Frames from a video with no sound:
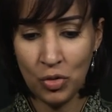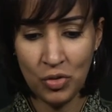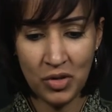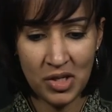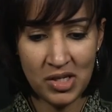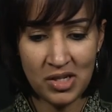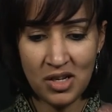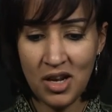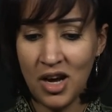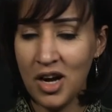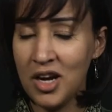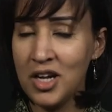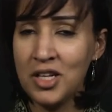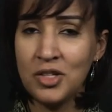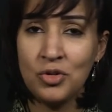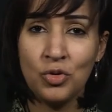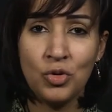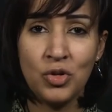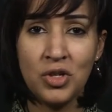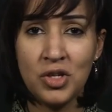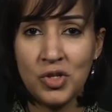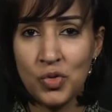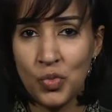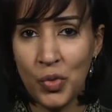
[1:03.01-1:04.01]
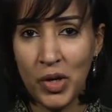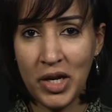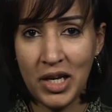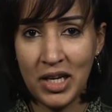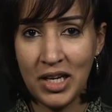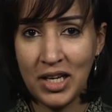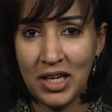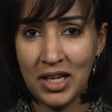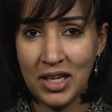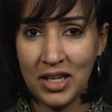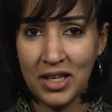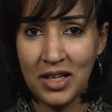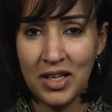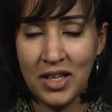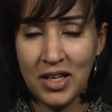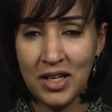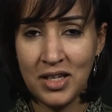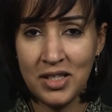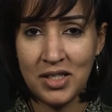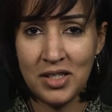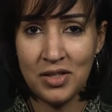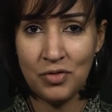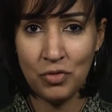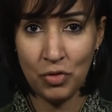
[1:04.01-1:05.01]
on the slides or the swing.
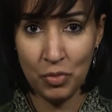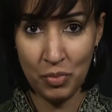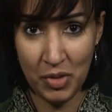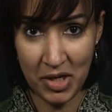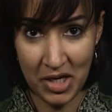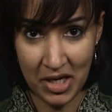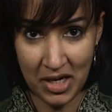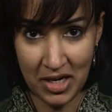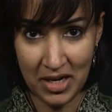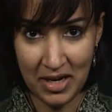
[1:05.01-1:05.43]
It's forbidden.